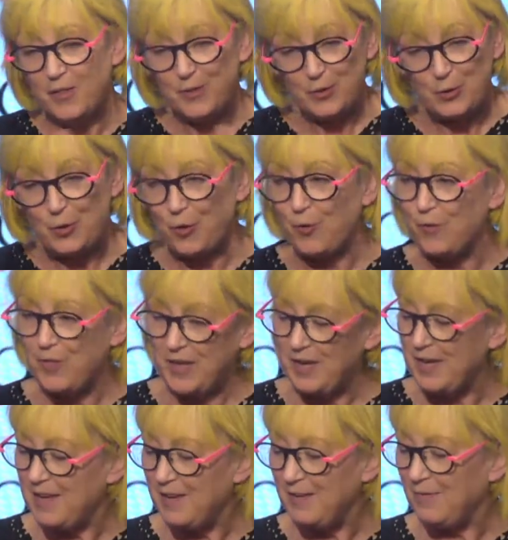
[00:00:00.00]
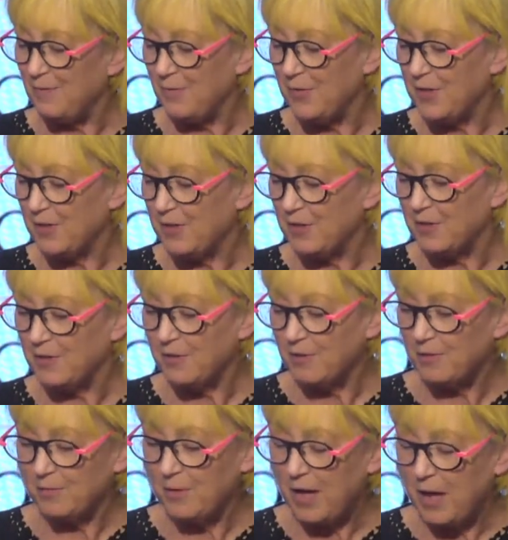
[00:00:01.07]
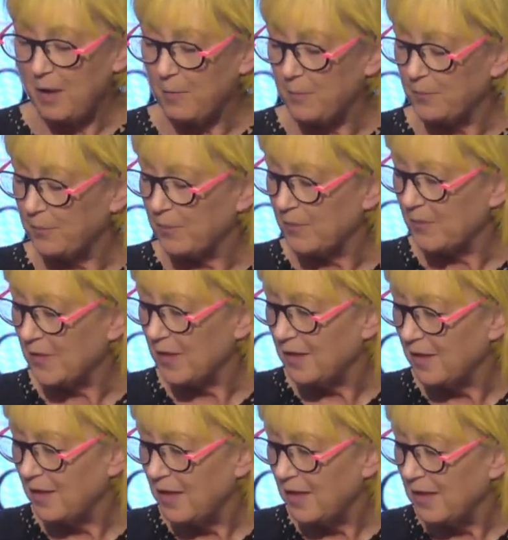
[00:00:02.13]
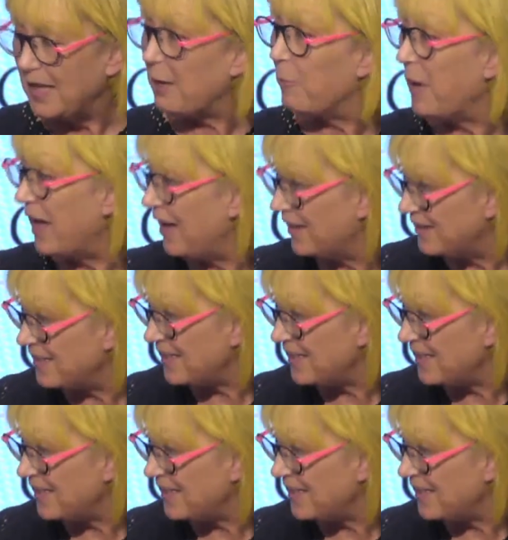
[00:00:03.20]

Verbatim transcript: you know the the um, Leopardi,